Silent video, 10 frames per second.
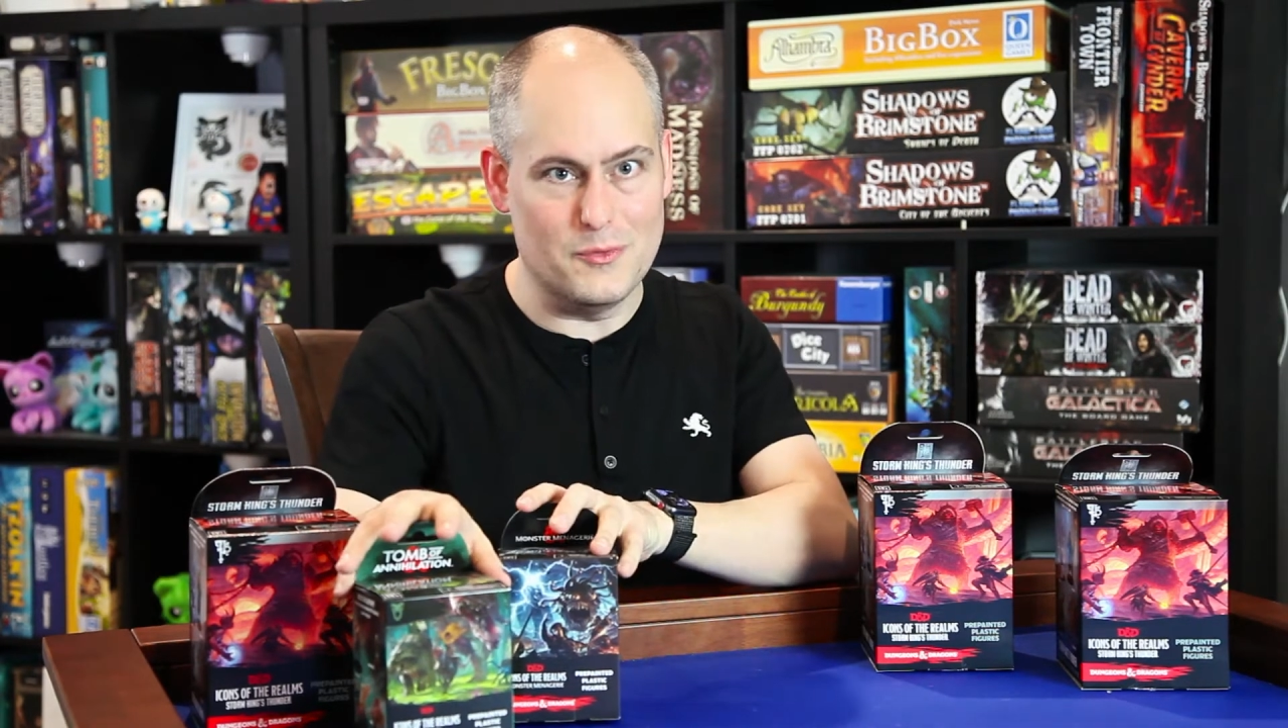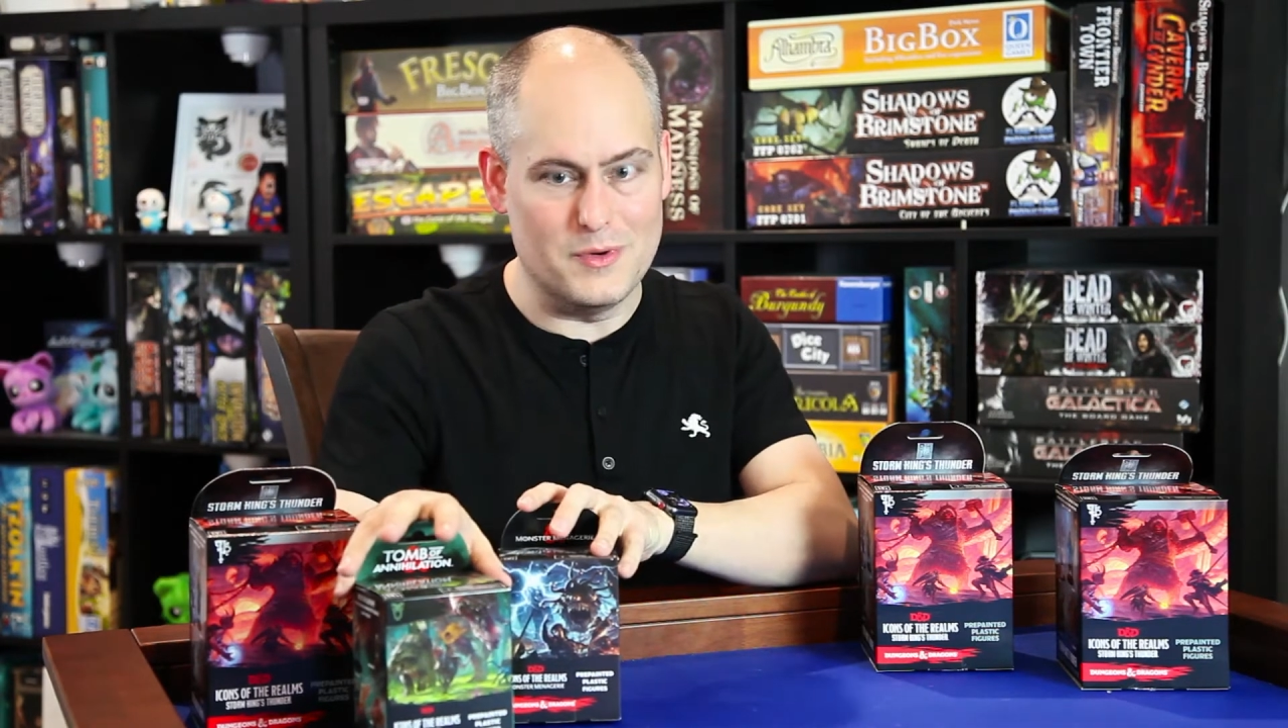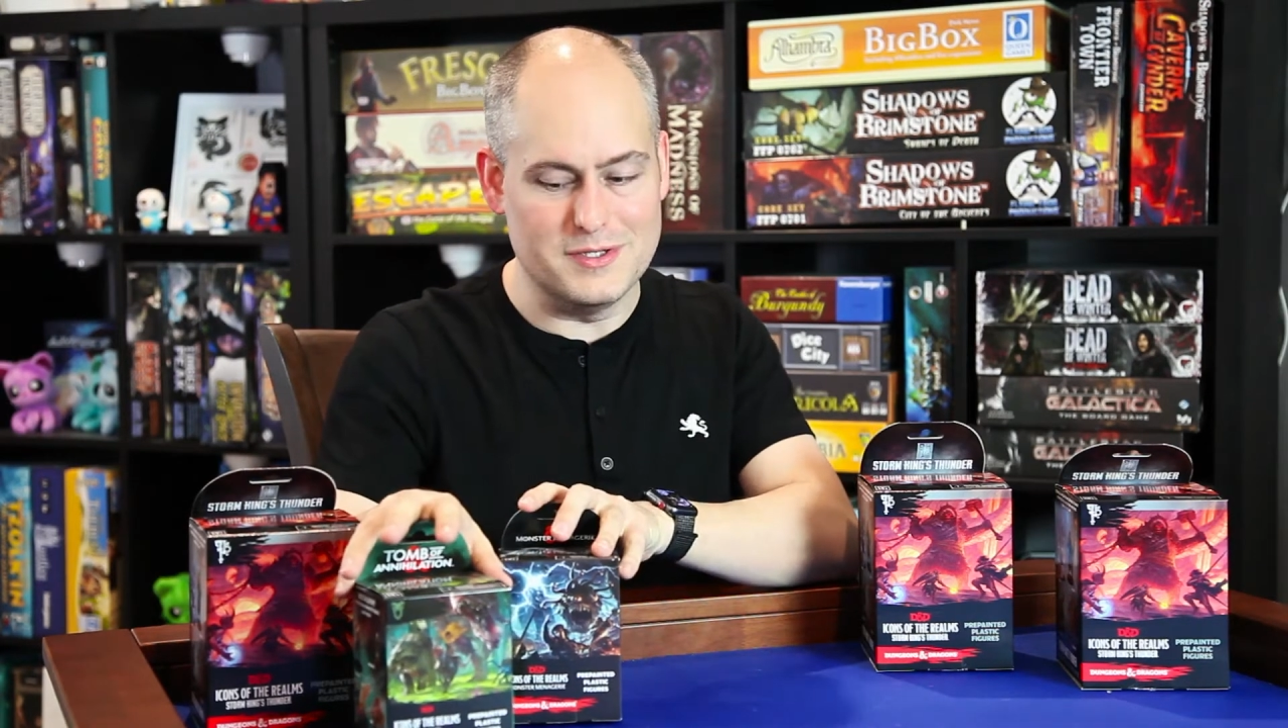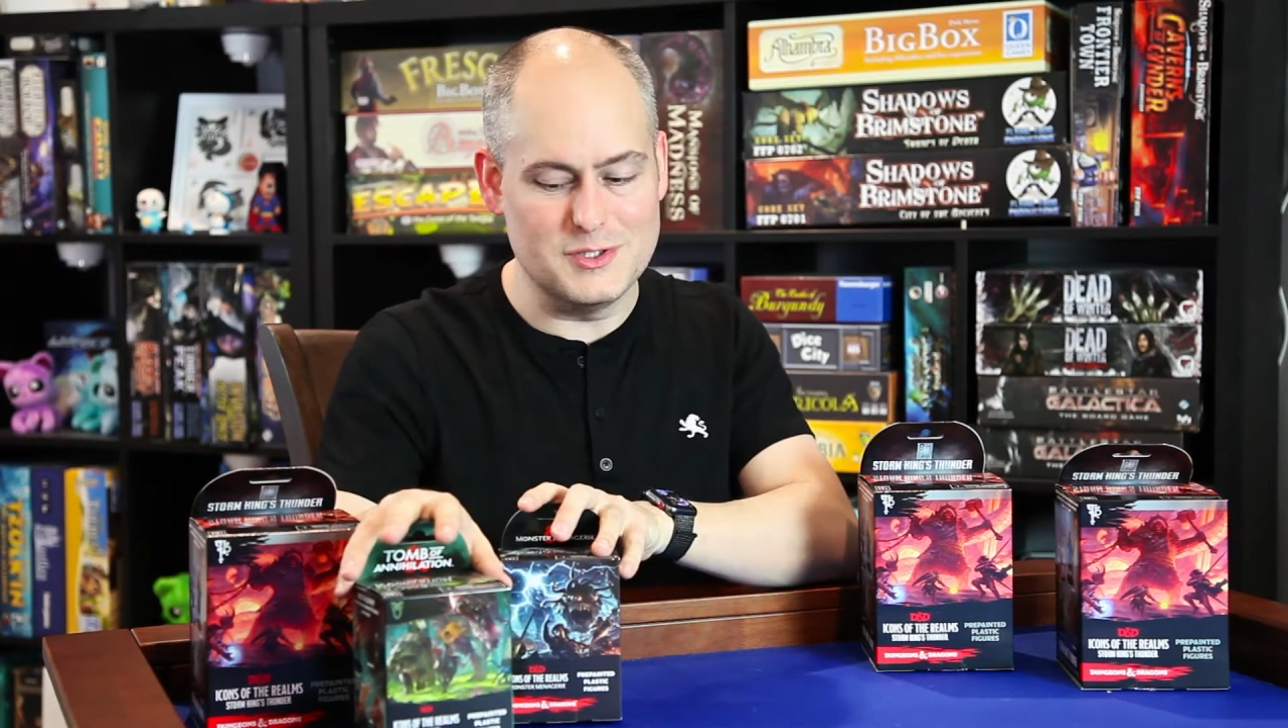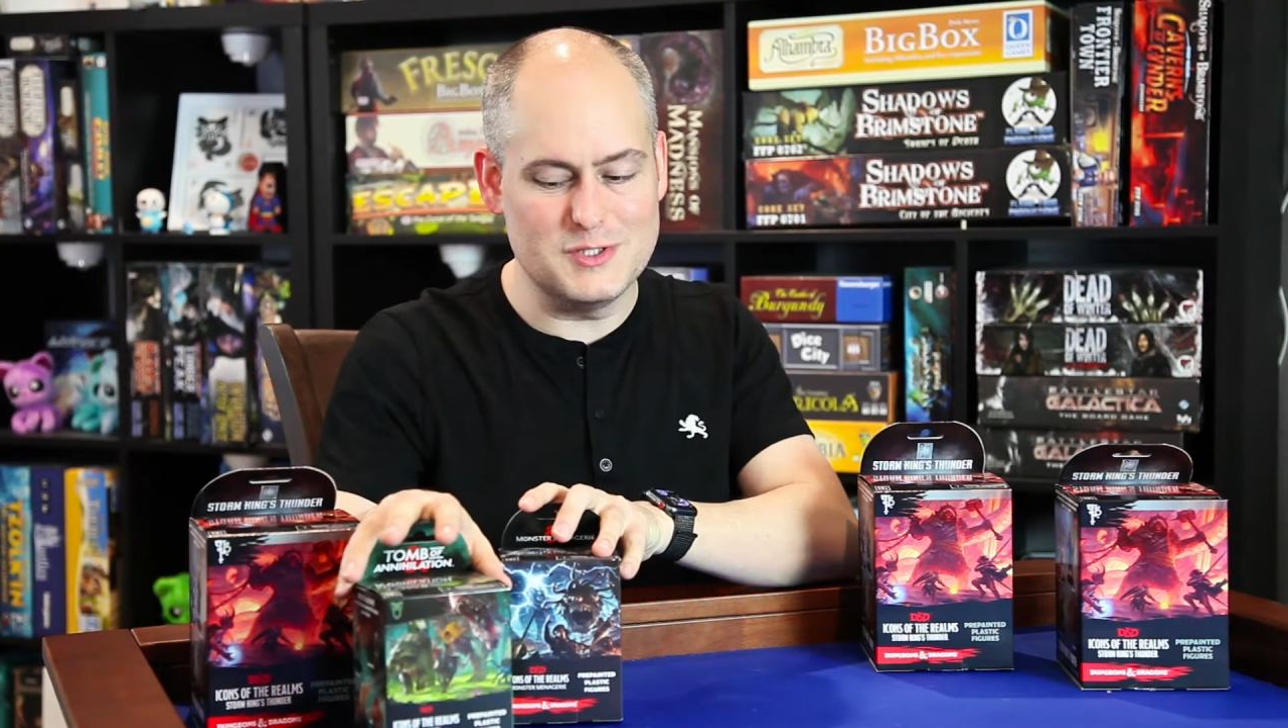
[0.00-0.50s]

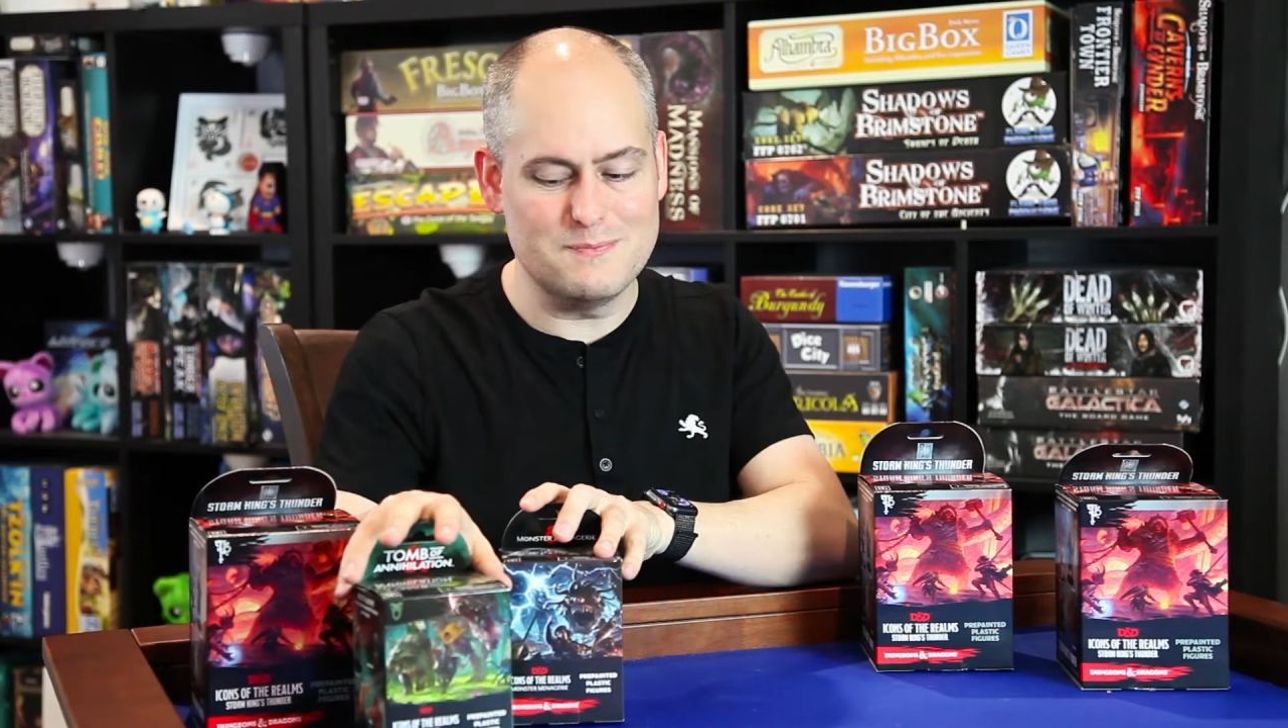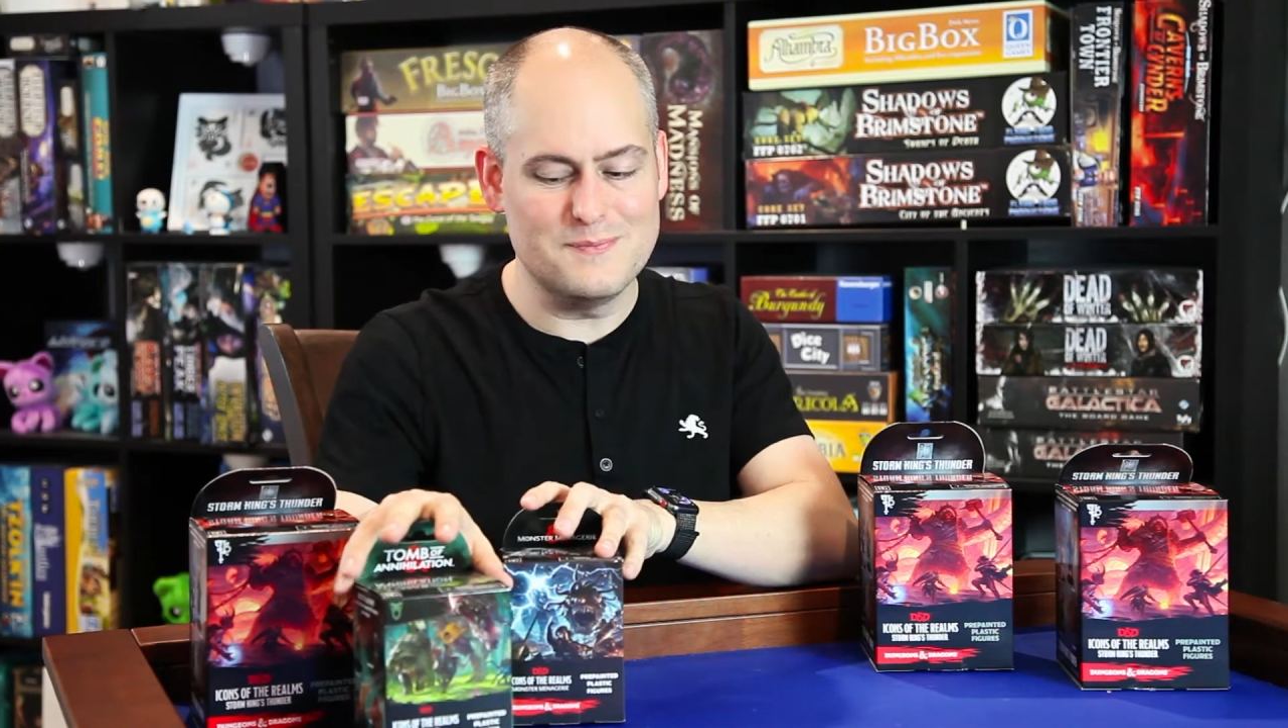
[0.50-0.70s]
ones.